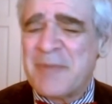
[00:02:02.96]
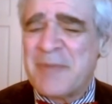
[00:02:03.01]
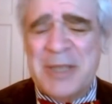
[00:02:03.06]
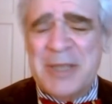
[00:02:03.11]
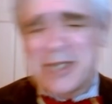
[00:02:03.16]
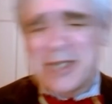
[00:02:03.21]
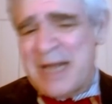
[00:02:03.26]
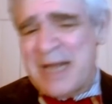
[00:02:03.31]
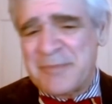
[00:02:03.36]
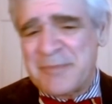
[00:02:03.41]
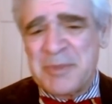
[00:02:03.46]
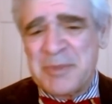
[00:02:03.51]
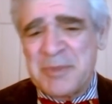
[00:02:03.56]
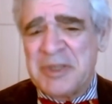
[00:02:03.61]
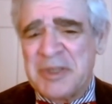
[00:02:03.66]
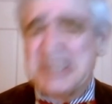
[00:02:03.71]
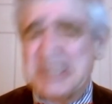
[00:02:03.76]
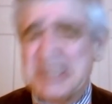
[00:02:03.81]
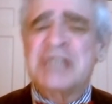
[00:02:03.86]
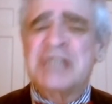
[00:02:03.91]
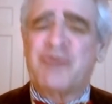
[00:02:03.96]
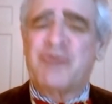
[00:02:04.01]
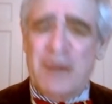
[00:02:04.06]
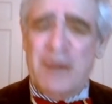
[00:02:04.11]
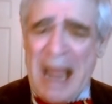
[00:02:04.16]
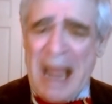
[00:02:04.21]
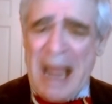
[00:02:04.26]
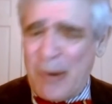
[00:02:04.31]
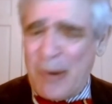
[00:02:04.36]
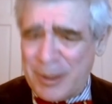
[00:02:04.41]
going to have at least for
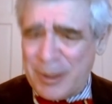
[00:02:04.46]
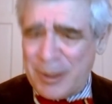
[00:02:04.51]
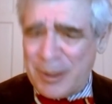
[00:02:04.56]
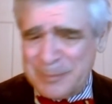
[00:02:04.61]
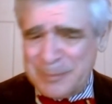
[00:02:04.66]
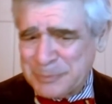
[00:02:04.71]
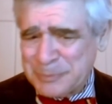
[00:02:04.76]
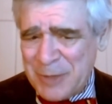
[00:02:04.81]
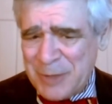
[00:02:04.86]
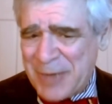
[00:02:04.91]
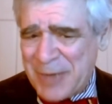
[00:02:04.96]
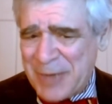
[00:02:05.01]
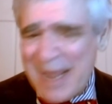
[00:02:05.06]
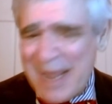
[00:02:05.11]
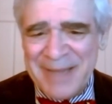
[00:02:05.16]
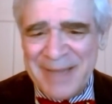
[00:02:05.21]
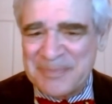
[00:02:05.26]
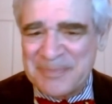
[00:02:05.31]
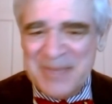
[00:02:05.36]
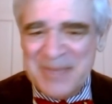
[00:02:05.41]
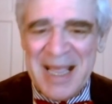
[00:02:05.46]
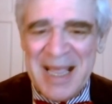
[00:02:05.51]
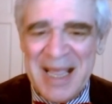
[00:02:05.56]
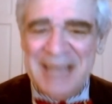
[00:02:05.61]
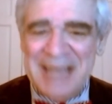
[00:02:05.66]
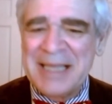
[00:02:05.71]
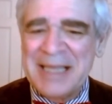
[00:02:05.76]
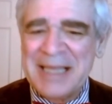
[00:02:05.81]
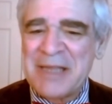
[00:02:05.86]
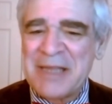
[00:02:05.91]
an hour. Okay. Mm-hmm.
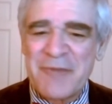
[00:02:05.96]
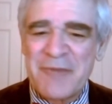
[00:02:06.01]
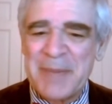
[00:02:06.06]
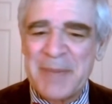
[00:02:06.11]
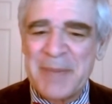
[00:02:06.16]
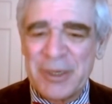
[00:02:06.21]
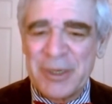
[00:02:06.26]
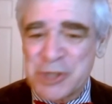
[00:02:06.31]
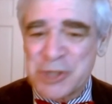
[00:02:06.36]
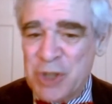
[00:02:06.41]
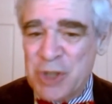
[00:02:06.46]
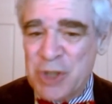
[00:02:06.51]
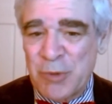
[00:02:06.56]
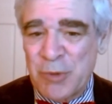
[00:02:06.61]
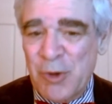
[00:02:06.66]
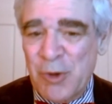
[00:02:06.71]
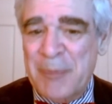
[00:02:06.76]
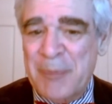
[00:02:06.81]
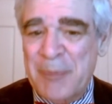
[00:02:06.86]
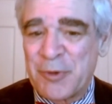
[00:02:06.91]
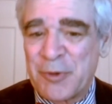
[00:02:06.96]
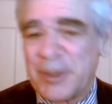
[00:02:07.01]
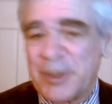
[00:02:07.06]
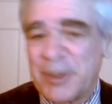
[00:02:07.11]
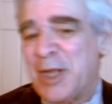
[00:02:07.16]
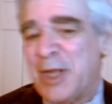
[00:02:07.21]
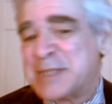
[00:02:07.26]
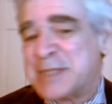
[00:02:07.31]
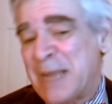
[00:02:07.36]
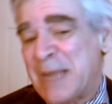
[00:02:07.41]
And then everybody will sober up and
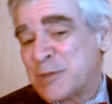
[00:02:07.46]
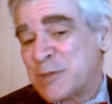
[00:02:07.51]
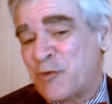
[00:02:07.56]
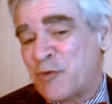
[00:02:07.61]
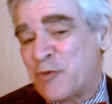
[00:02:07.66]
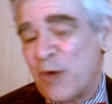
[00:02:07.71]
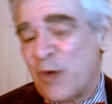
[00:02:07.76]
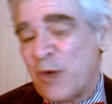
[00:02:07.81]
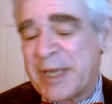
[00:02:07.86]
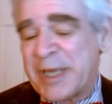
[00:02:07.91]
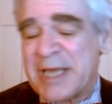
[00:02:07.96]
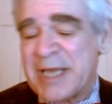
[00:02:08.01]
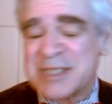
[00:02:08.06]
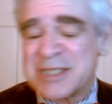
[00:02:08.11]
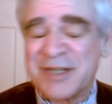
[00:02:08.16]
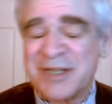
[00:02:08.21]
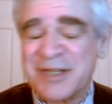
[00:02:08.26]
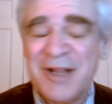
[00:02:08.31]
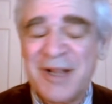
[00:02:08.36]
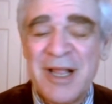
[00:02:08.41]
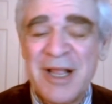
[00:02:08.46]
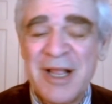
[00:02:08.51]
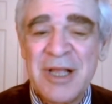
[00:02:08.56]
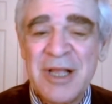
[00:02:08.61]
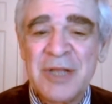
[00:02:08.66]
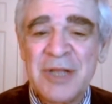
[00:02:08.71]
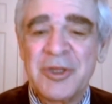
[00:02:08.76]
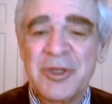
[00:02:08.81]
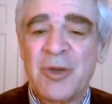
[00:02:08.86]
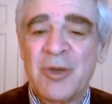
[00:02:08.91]
realize that was forecasted.
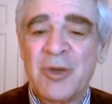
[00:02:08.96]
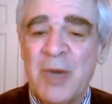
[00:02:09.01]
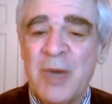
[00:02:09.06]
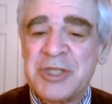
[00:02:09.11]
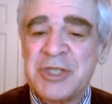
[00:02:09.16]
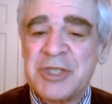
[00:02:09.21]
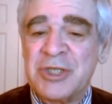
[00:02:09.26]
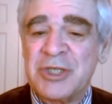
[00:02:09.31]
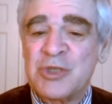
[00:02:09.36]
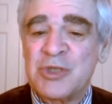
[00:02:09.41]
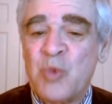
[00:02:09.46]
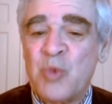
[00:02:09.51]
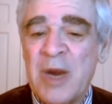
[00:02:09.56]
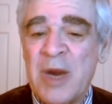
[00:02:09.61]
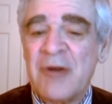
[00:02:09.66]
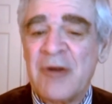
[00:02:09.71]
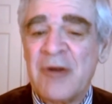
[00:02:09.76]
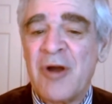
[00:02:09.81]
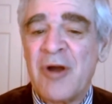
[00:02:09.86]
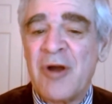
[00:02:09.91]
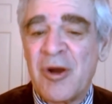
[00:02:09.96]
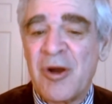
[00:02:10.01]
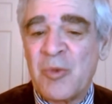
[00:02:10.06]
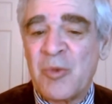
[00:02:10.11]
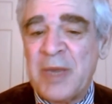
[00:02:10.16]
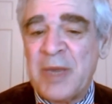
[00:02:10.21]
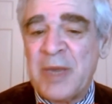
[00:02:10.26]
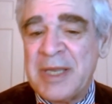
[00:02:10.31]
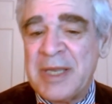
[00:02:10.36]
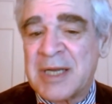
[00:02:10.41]
The question is, where are
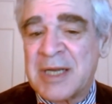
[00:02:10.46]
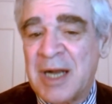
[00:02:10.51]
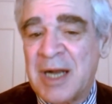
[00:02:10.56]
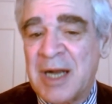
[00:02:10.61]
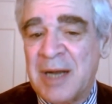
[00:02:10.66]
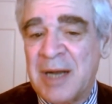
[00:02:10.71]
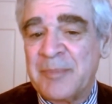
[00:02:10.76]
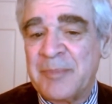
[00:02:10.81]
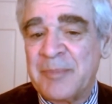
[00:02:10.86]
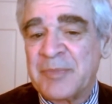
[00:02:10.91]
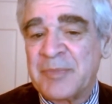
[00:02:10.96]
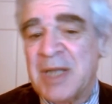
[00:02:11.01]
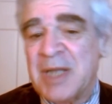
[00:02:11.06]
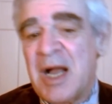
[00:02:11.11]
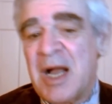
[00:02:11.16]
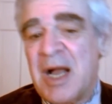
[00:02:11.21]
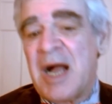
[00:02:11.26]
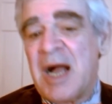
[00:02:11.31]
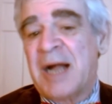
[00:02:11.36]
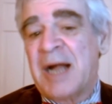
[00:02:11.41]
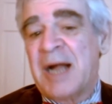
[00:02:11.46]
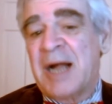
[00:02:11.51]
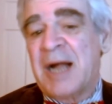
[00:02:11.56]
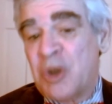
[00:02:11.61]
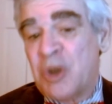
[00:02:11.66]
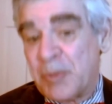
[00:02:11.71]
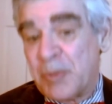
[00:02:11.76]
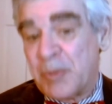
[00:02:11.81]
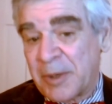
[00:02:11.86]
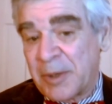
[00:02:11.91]
we come
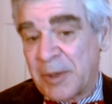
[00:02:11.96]
October,